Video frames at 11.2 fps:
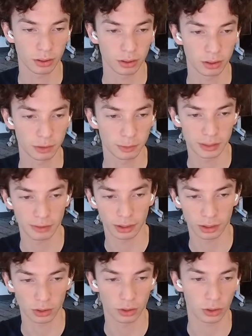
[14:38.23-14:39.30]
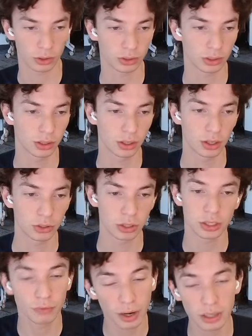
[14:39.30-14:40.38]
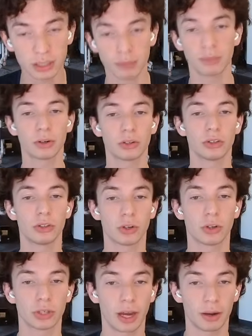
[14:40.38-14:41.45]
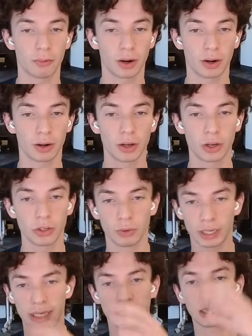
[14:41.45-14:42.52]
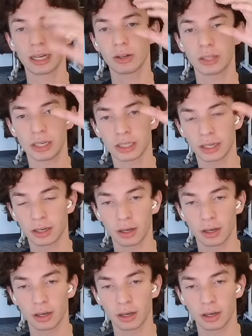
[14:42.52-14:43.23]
specific hooks. So this is very similar to Jotai, where you like declare these like